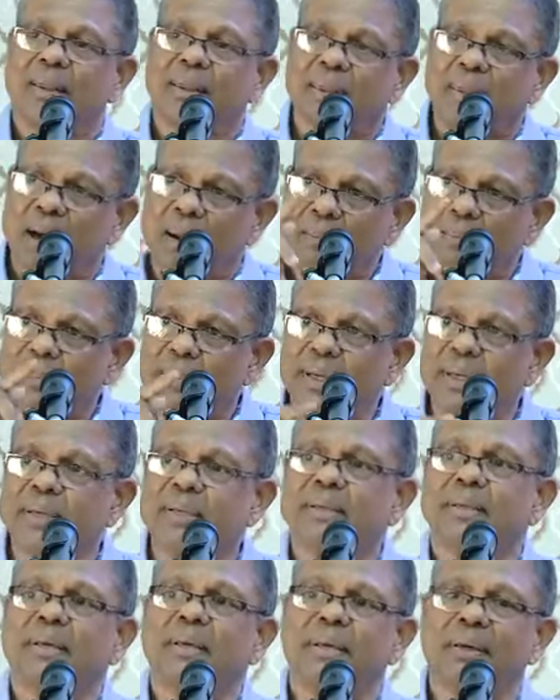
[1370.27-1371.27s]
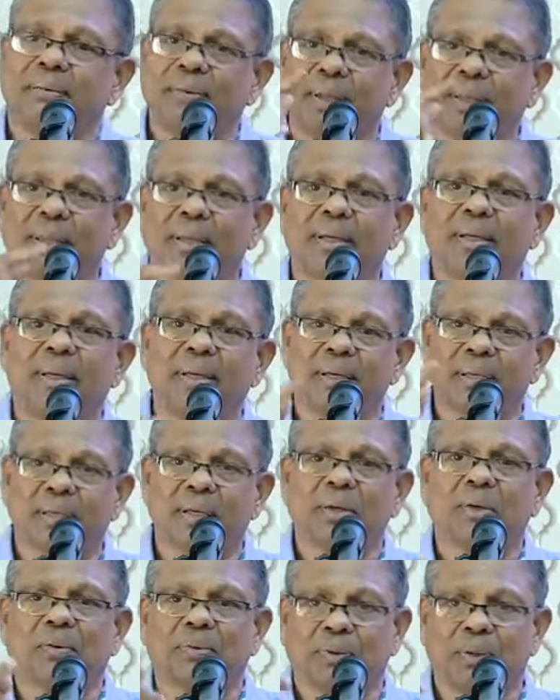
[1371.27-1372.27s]
Dhamma is even the
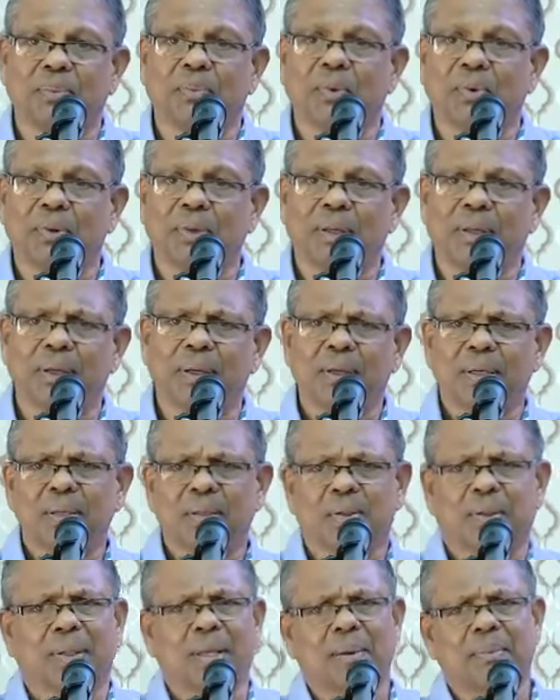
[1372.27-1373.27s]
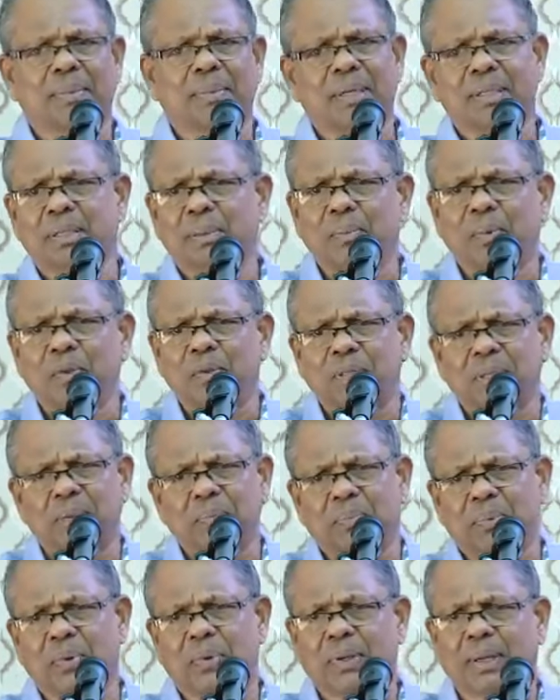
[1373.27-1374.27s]
teacher of the Buddha. So Dhamma is the most
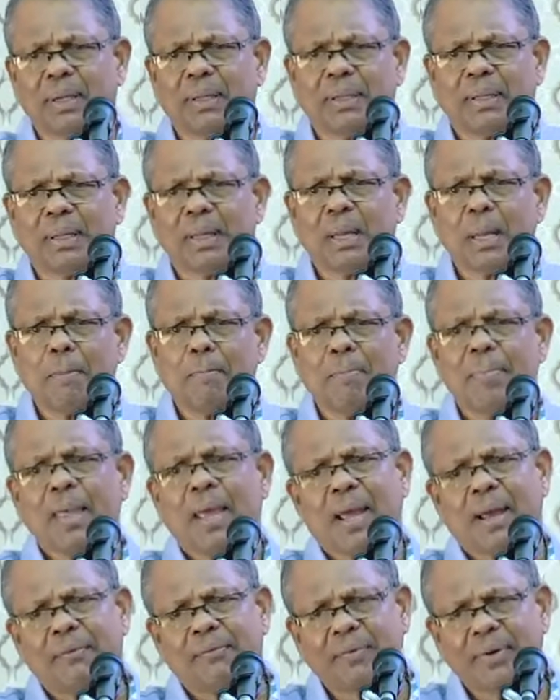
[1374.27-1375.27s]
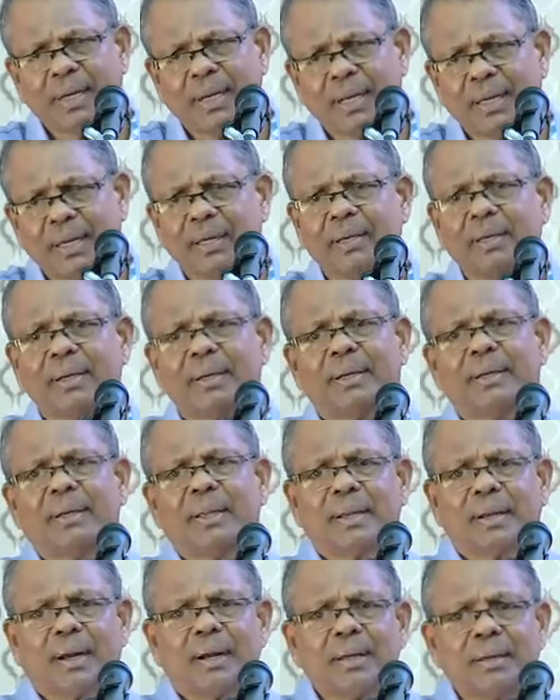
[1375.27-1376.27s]
important thing, and Vinaya
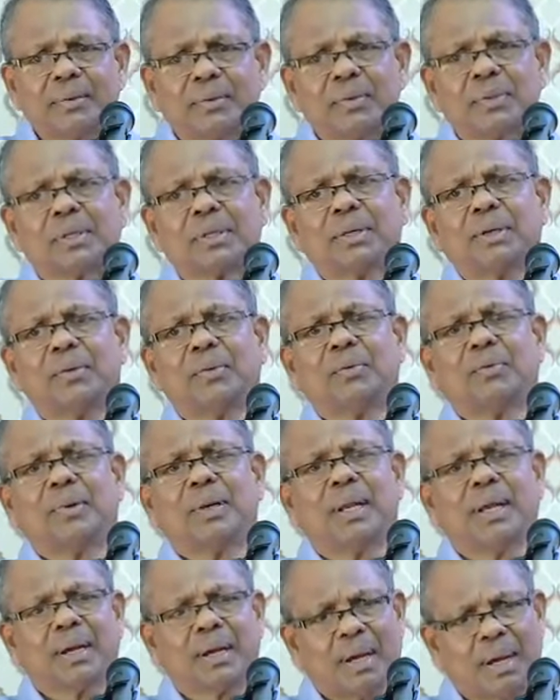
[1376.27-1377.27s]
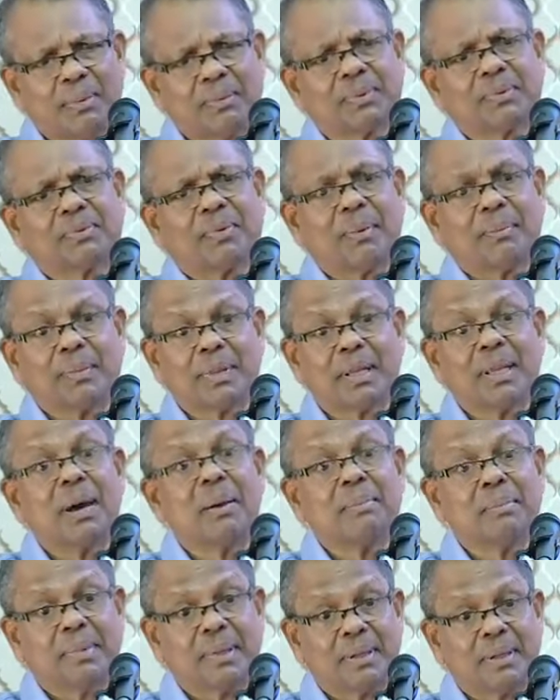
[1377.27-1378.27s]
derives. Vinaya comes from the
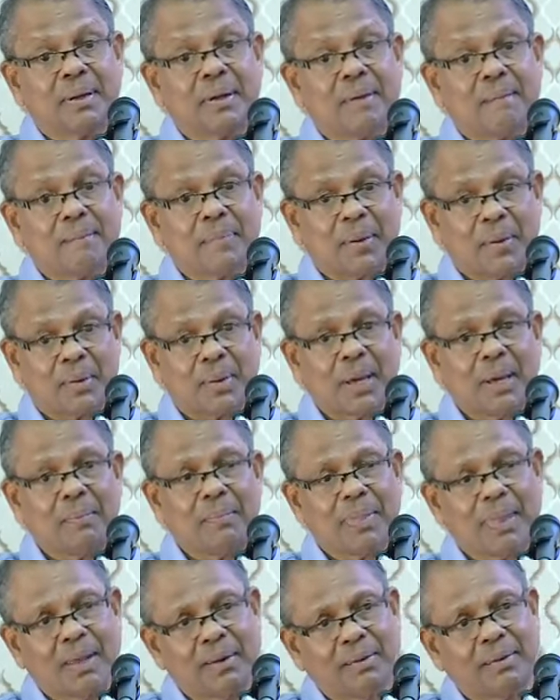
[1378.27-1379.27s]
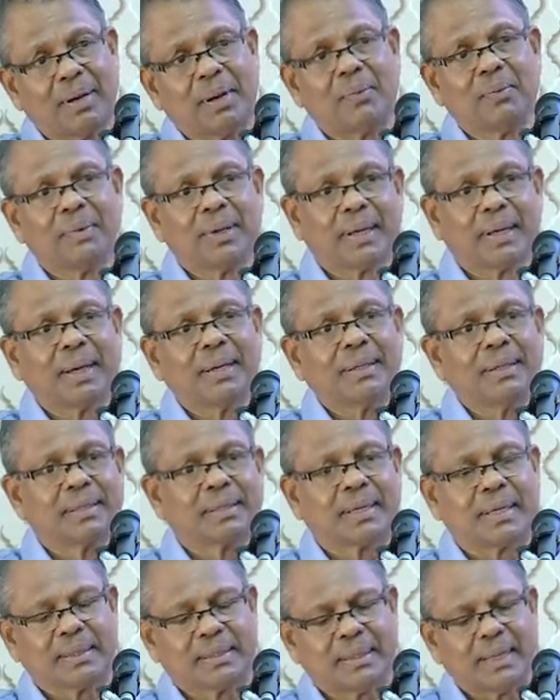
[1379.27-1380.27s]
Dhamma. Okay, now we can
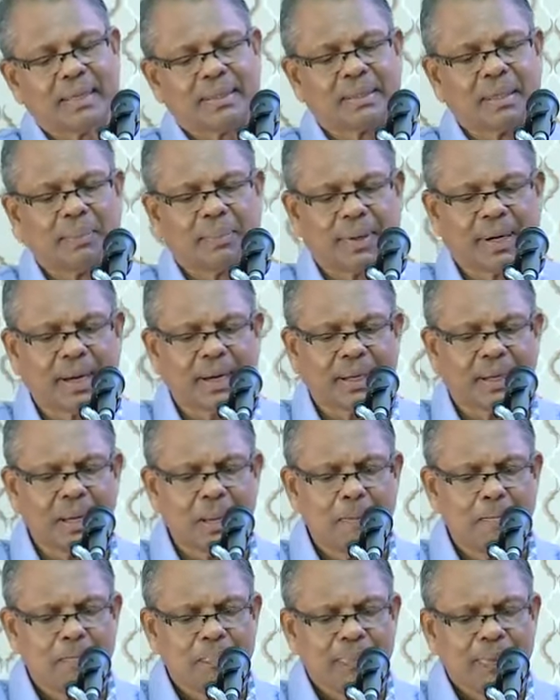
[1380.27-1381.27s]
discuss that separately.